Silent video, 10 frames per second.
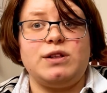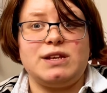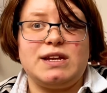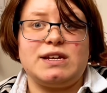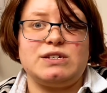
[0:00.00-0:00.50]

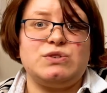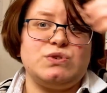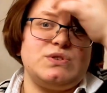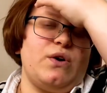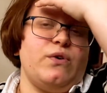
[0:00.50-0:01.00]
needing to
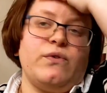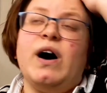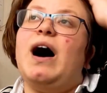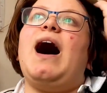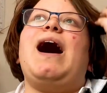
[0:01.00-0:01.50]
serve
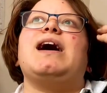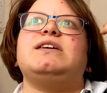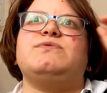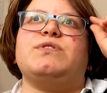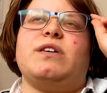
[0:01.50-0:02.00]

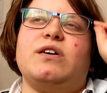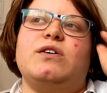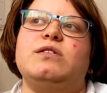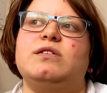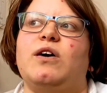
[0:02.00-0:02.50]
either
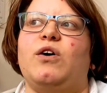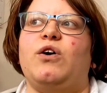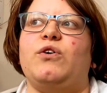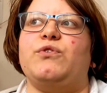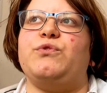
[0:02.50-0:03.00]

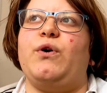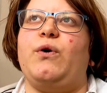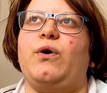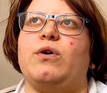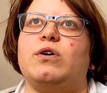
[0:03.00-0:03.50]
of
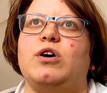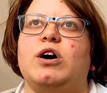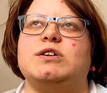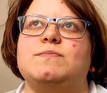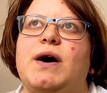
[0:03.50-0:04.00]
her
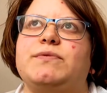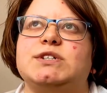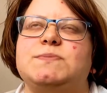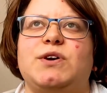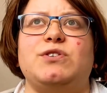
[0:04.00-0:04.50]

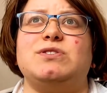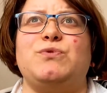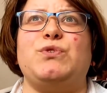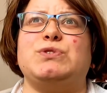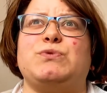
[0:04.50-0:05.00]
godmothers, because
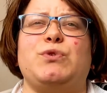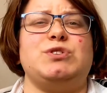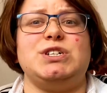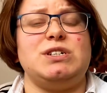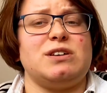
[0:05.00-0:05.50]
first of all
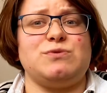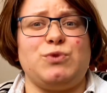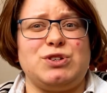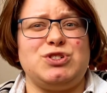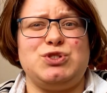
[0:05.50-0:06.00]
she doesn't
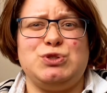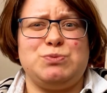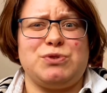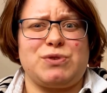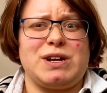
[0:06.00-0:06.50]
want to choose
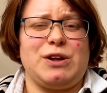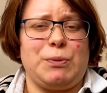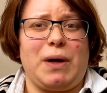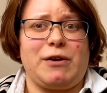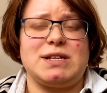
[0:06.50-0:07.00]
between her
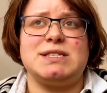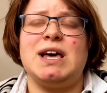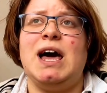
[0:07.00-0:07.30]
parents,